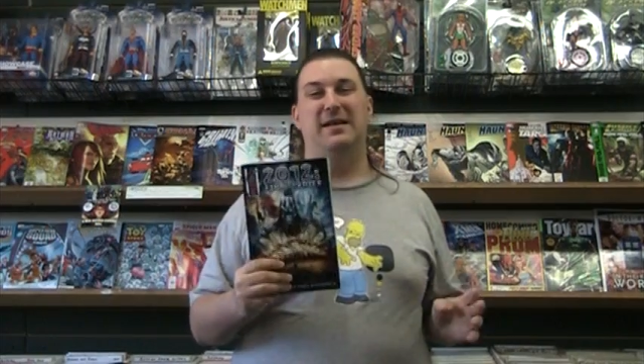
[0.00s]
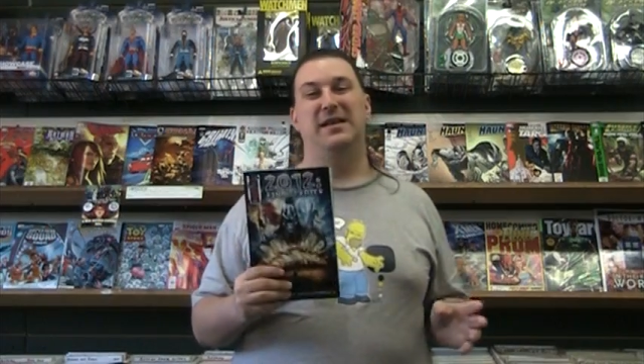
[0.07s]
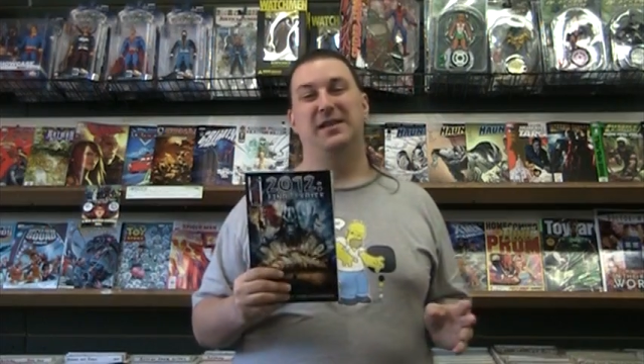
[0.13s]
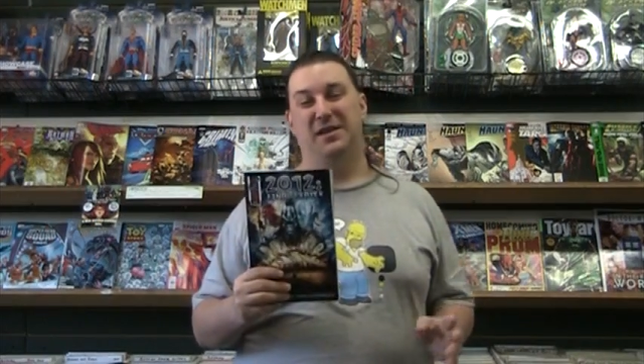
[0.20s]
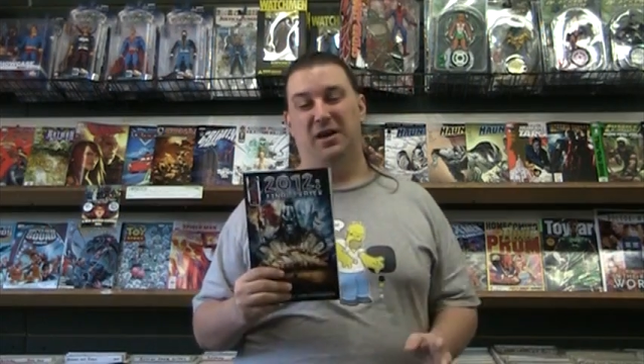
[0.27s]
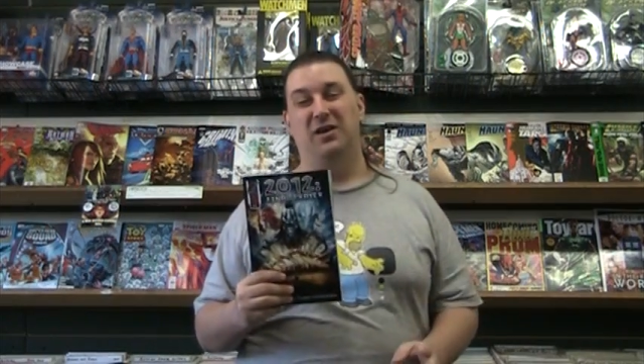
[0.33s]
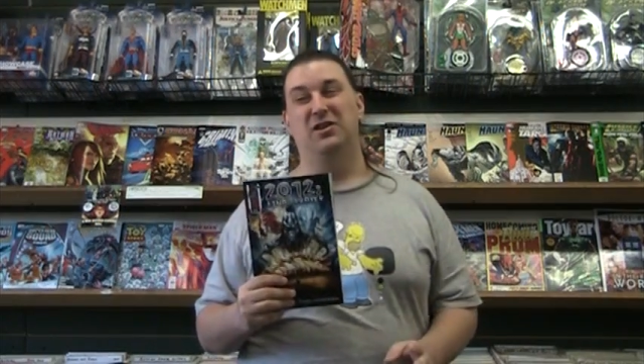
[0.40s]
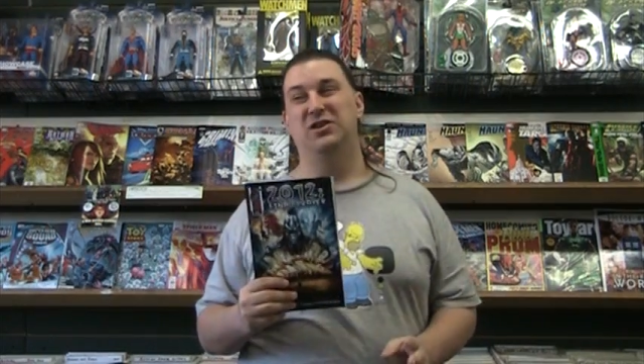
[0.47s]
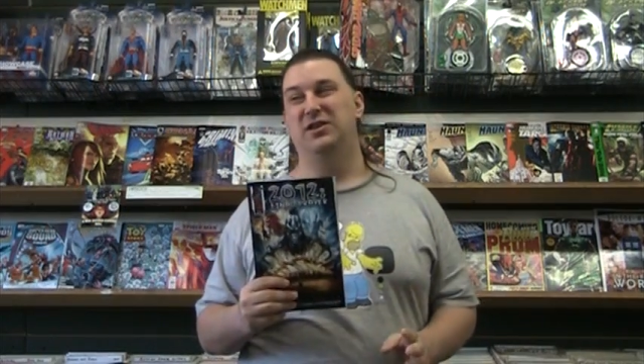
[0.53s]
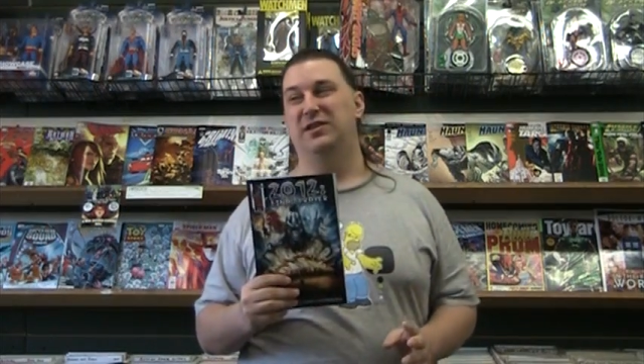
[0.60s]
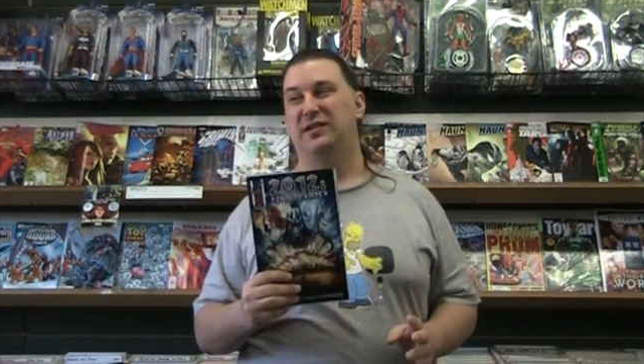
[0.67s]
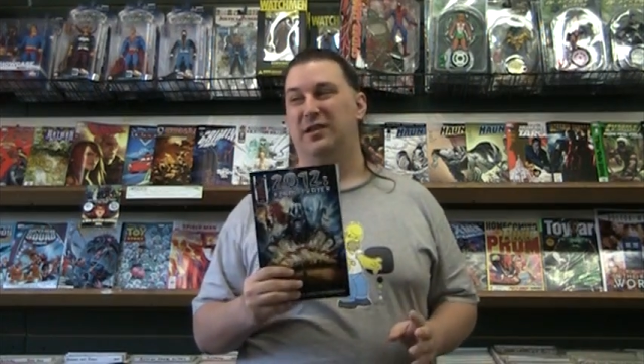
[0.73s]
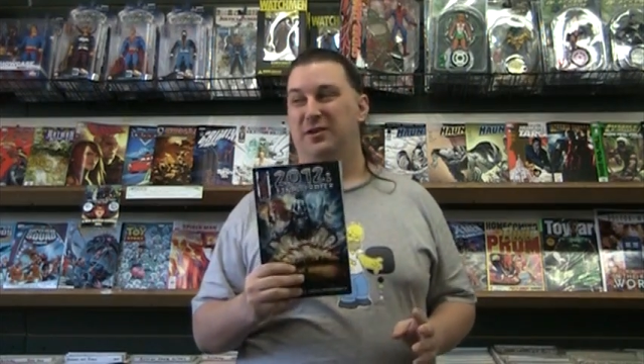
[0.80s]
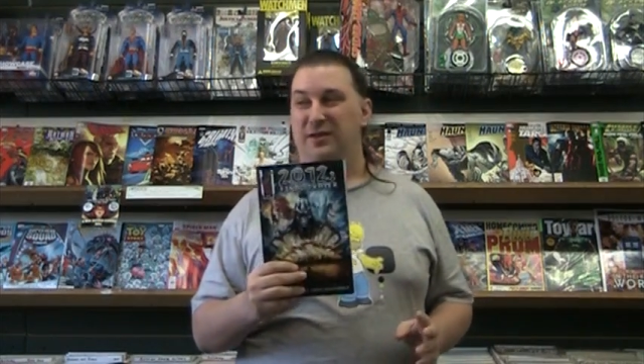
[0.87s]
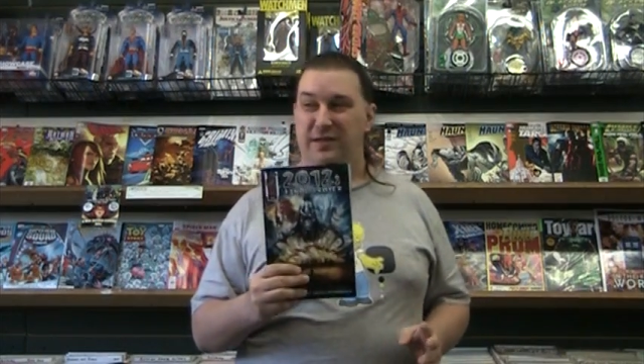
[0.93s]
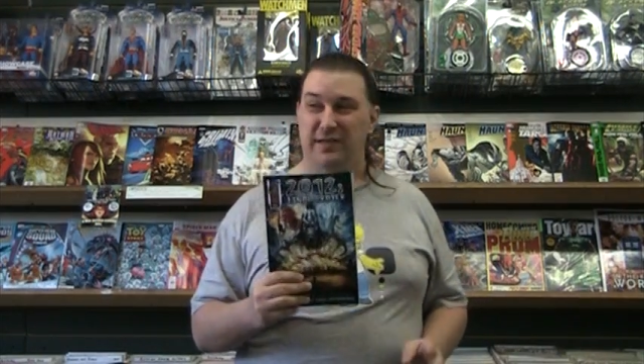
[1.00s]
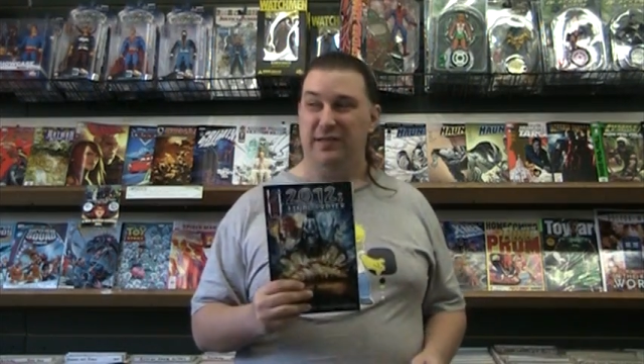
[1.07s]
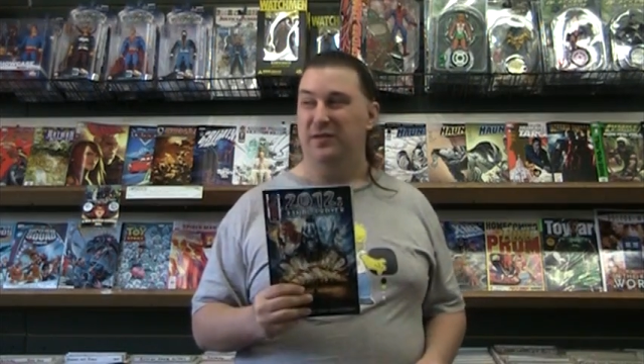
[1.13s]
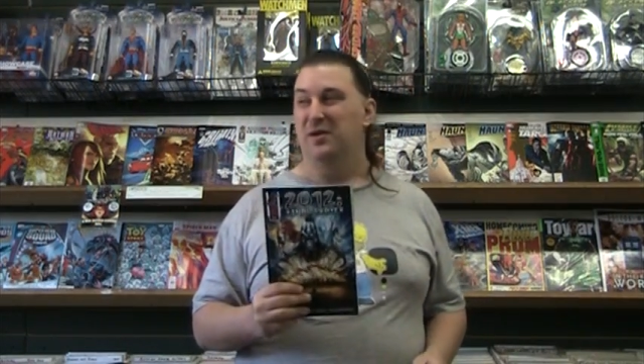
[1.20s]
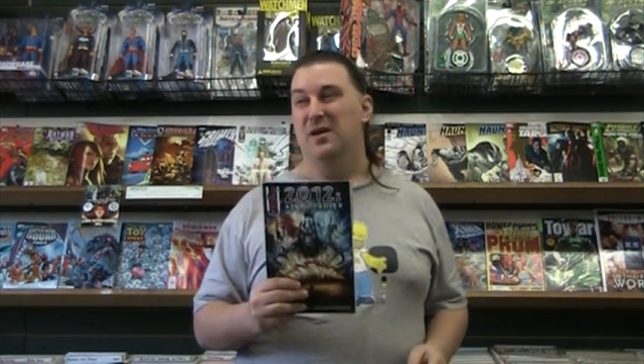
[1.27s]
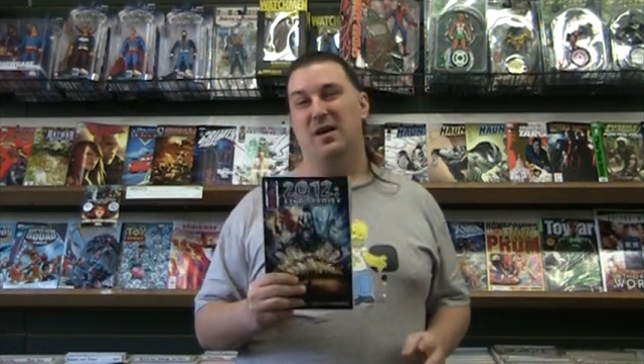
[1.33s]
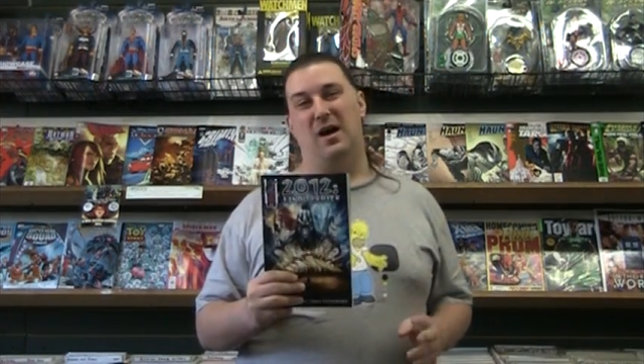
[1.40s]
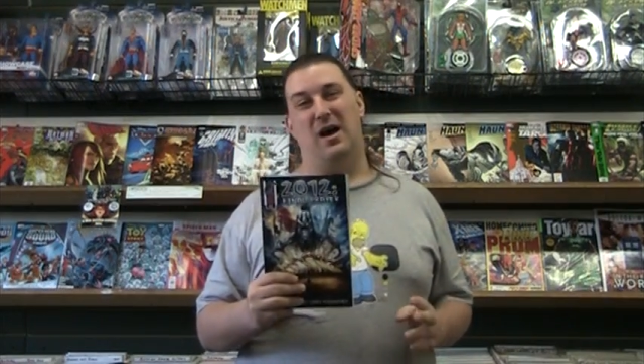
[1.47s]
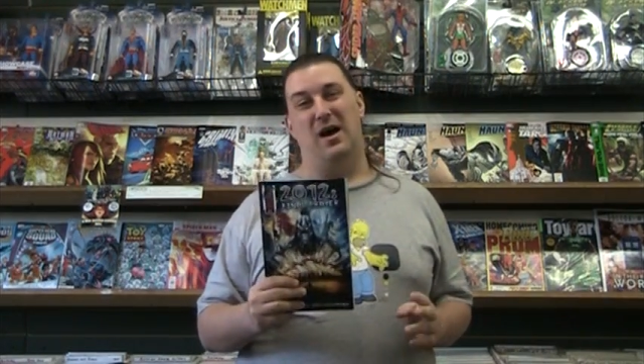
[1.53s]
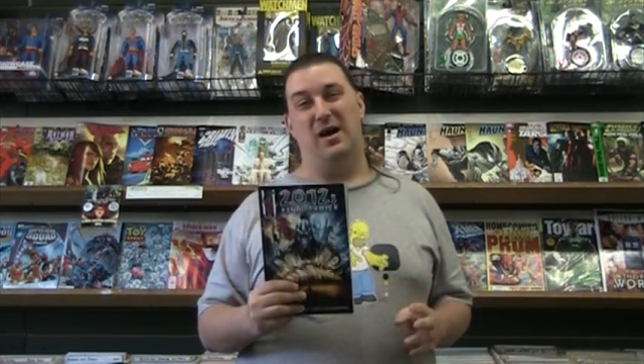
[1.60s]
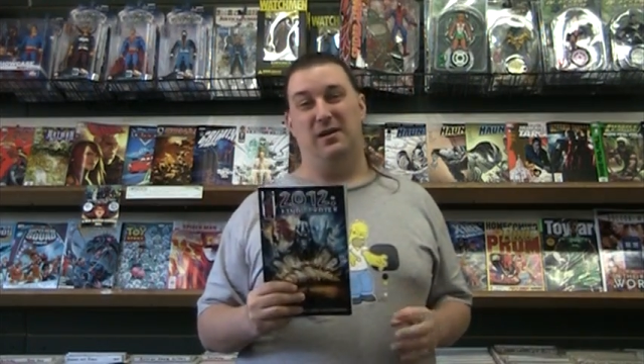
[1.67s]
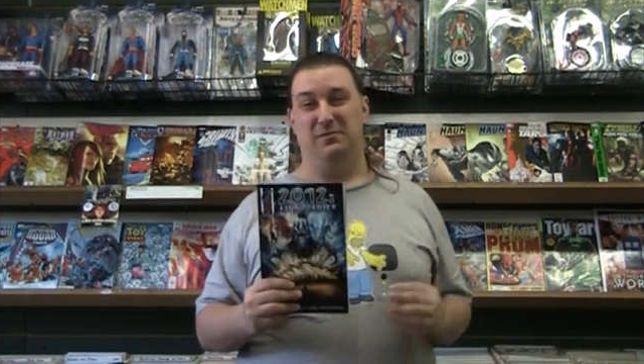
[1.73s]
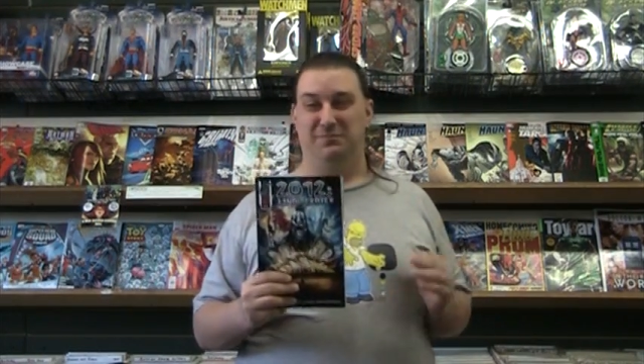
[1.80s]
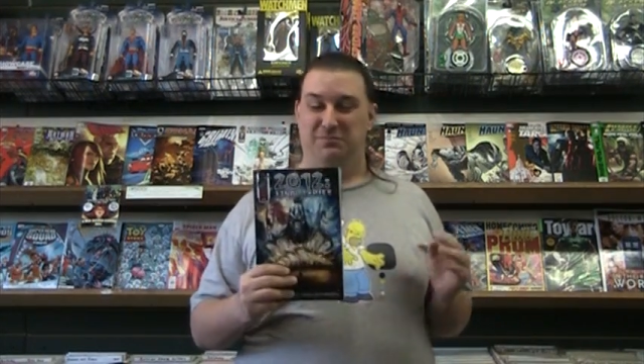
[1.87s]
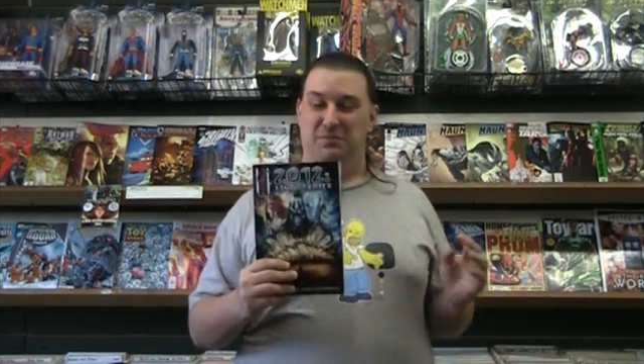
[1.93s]
anthology series.
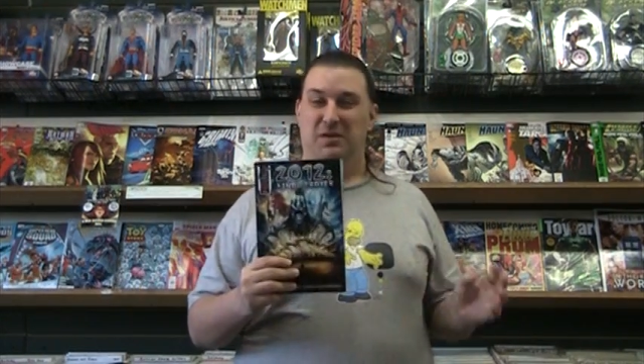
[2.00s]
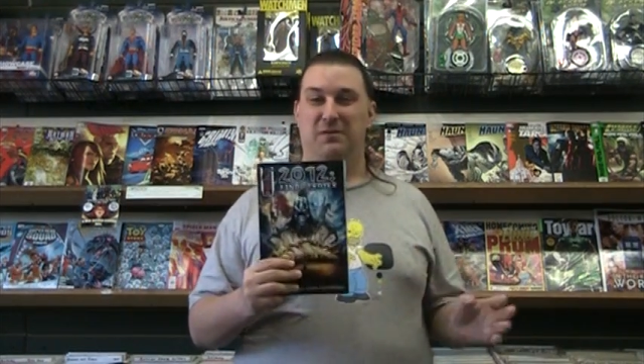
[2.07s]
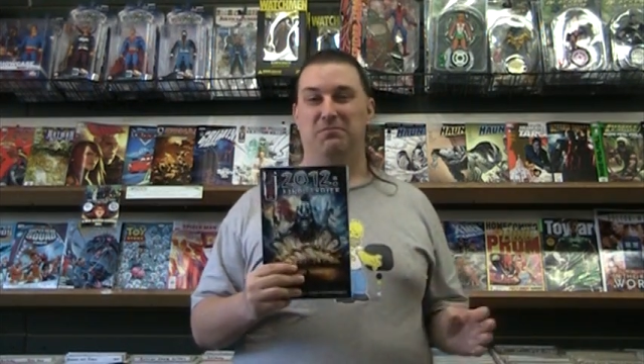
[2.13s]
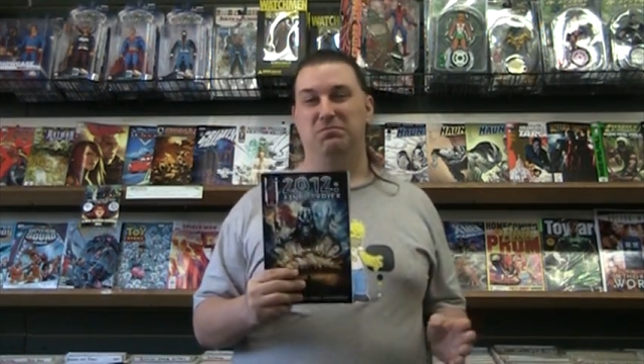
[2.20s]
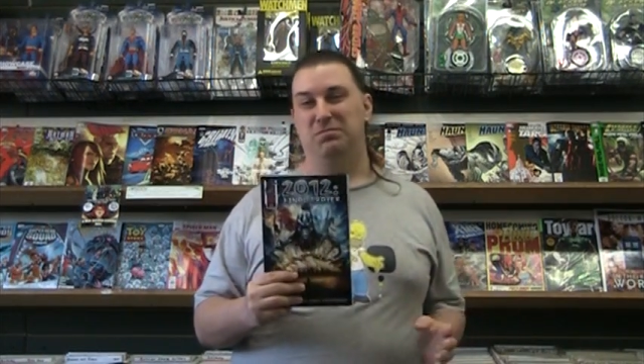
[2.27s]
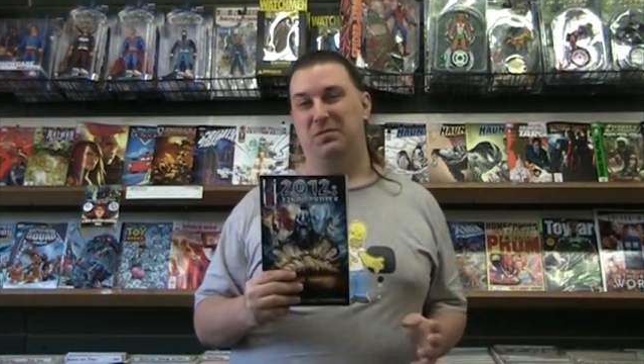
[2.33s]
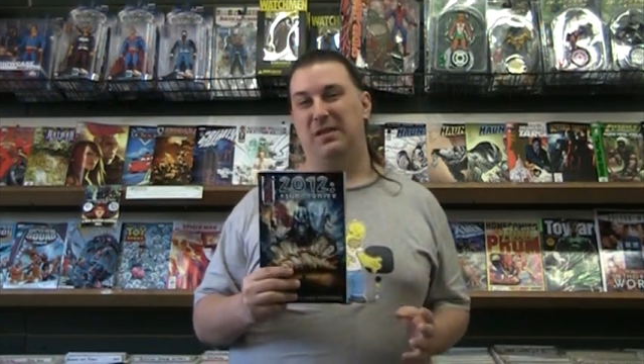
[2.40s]
The